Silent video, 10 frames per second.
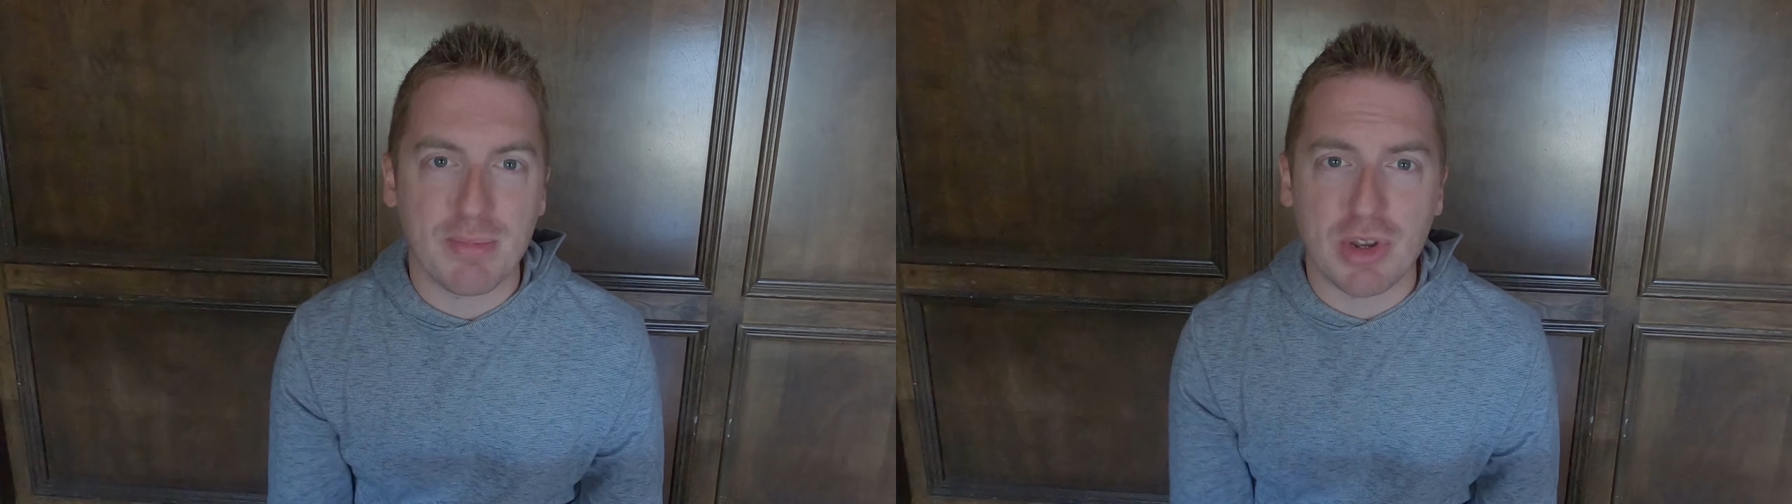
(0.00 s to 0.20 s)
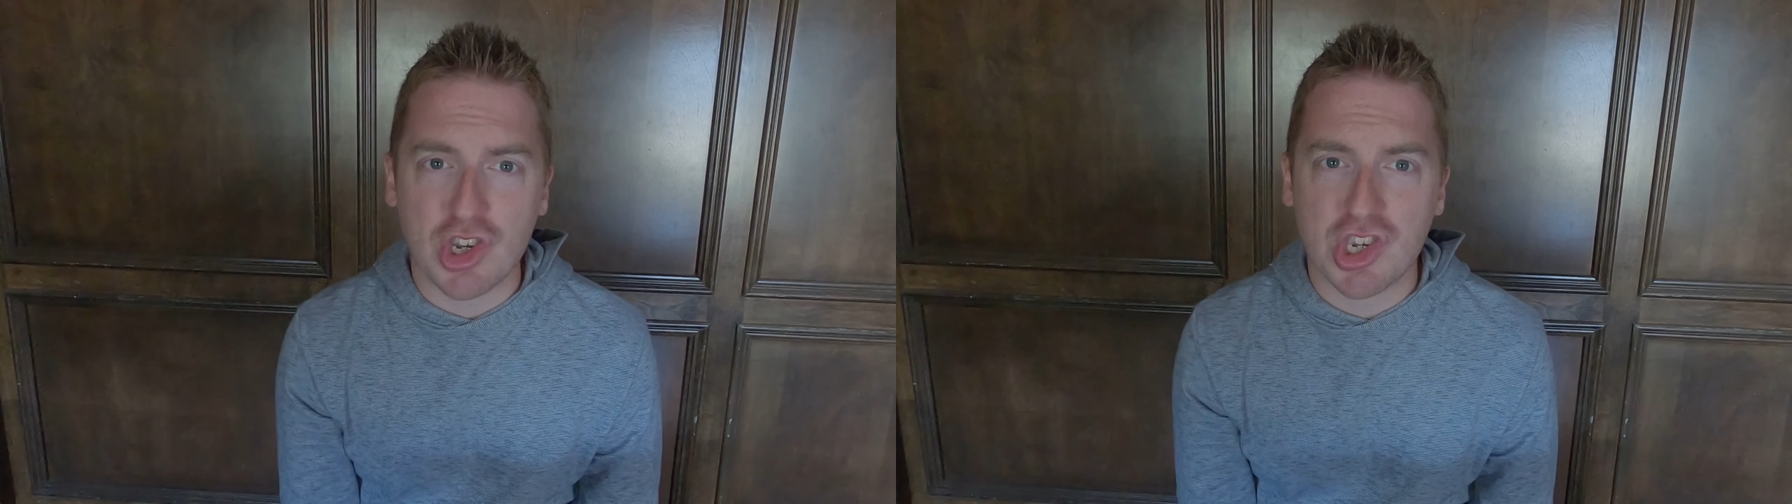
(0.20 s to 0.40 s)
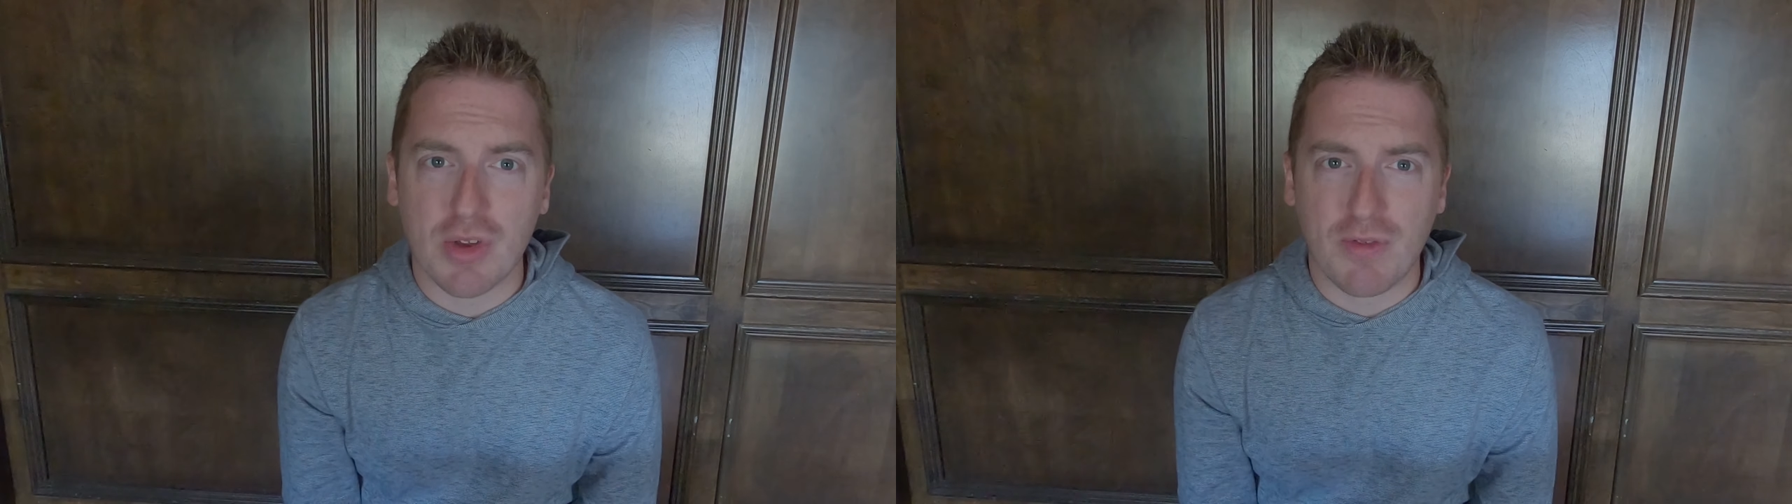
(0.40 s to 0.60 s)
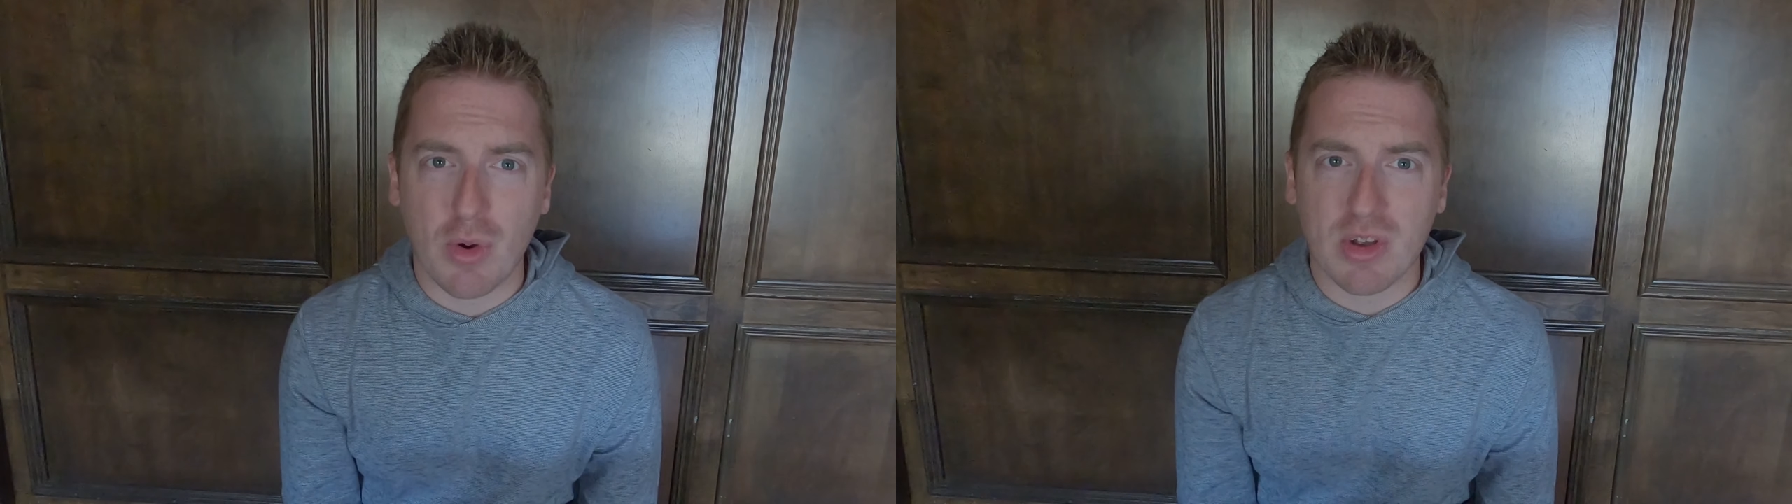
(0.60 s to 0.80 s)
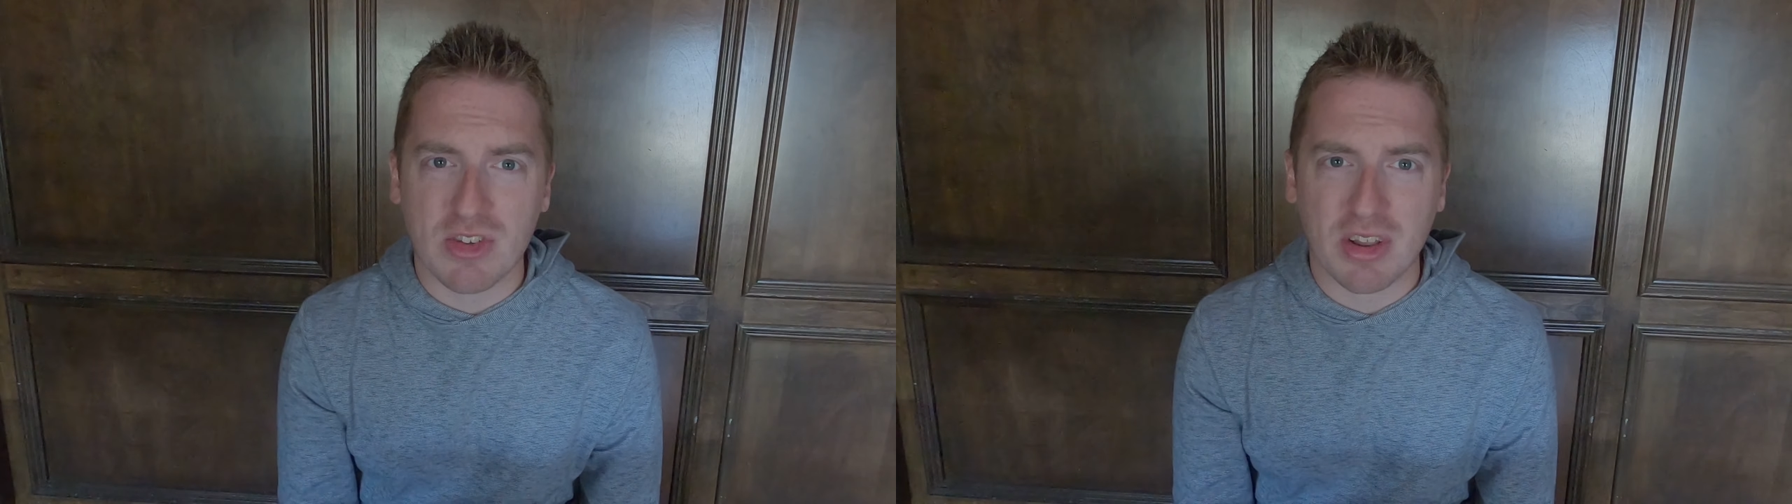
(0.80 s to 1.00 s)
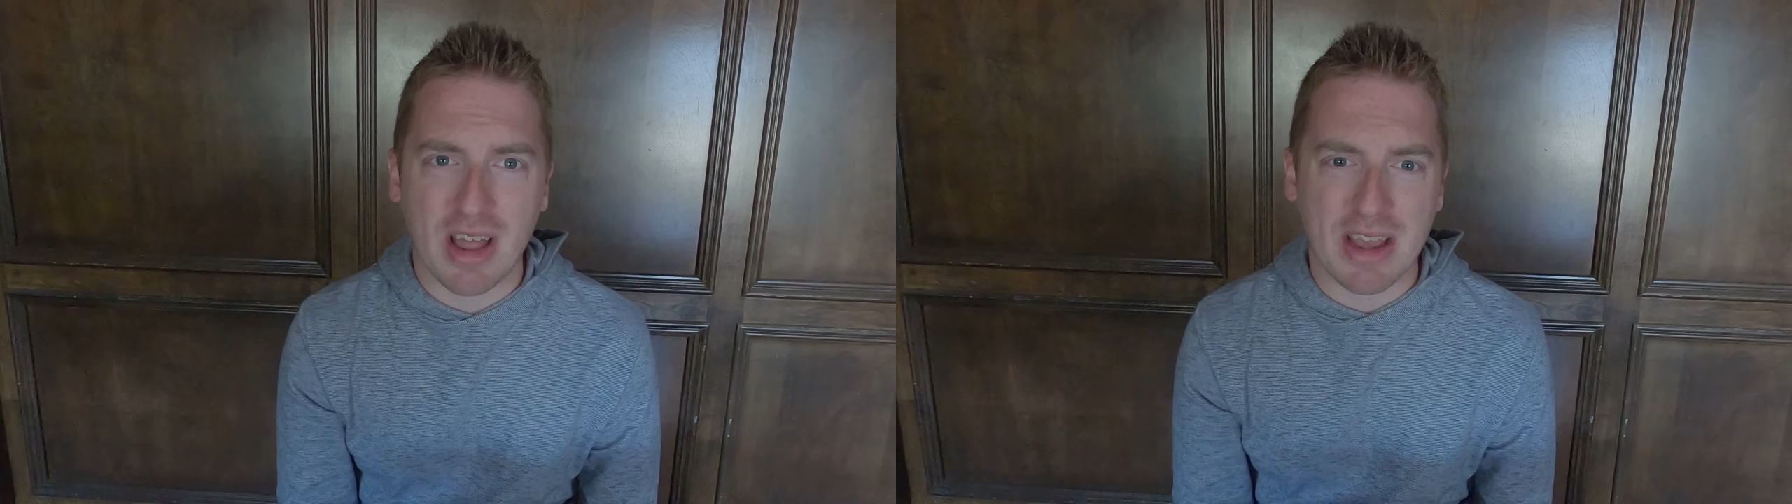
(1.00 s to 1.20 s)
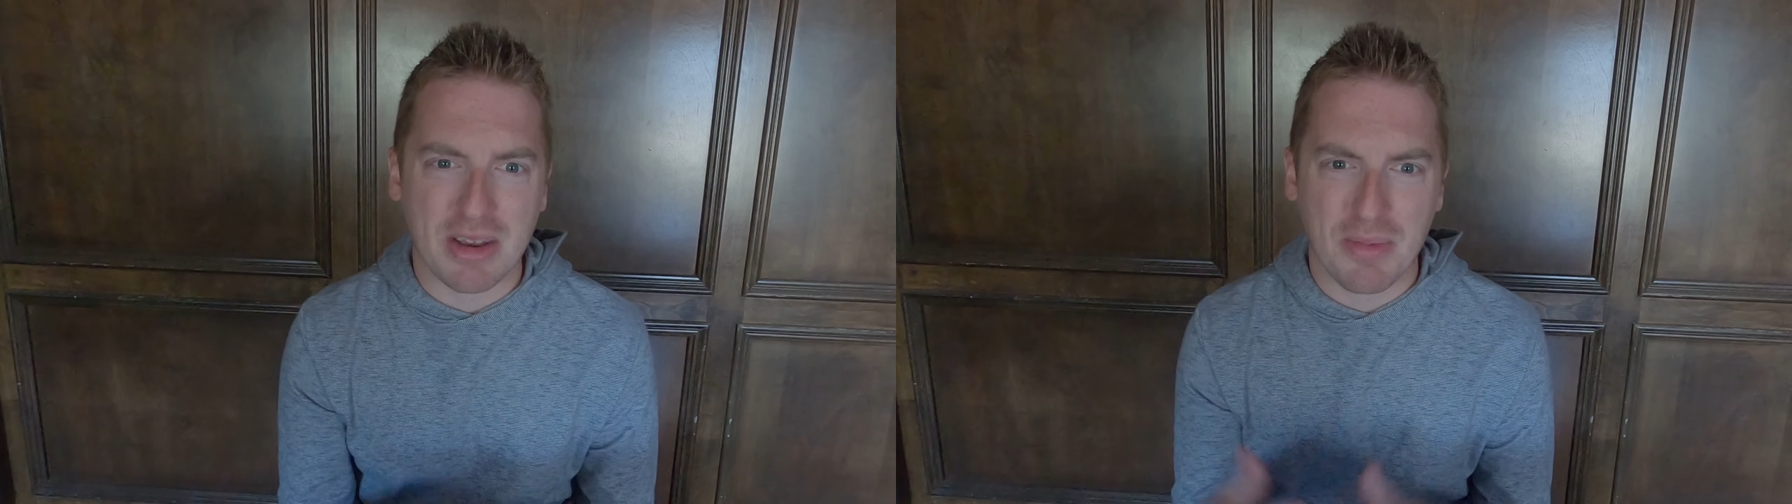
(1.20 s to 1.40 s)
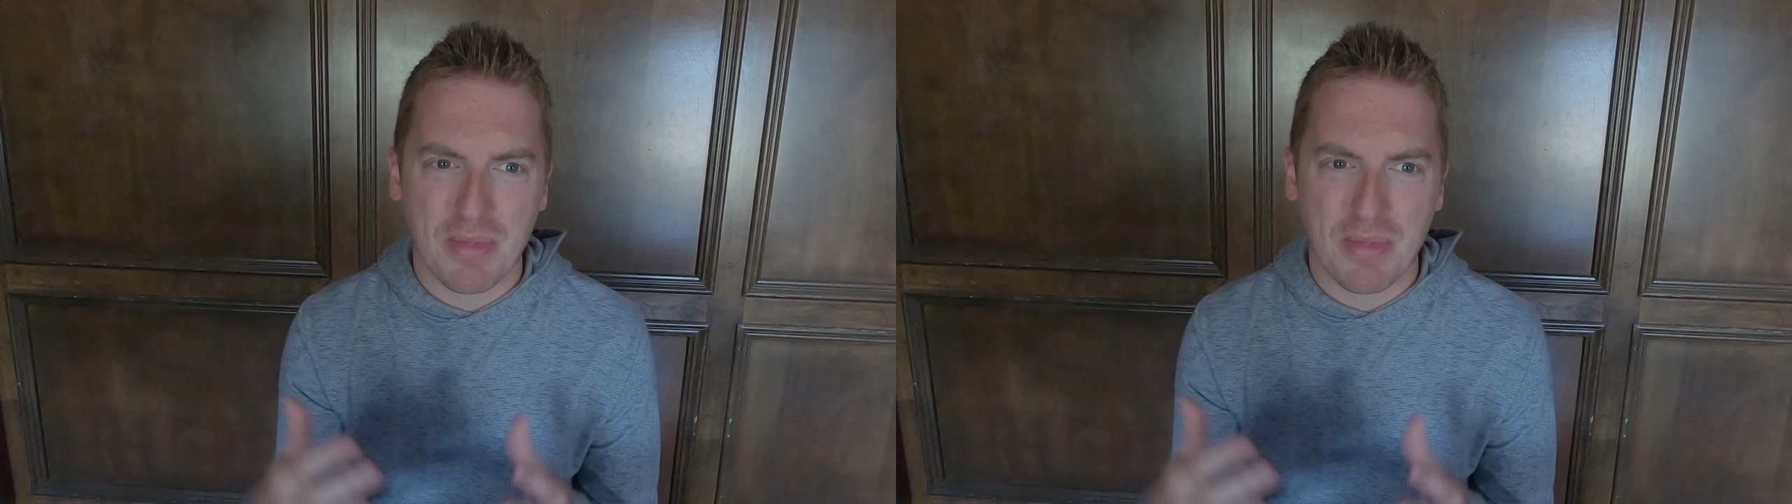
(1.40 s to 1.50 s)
but just to focus on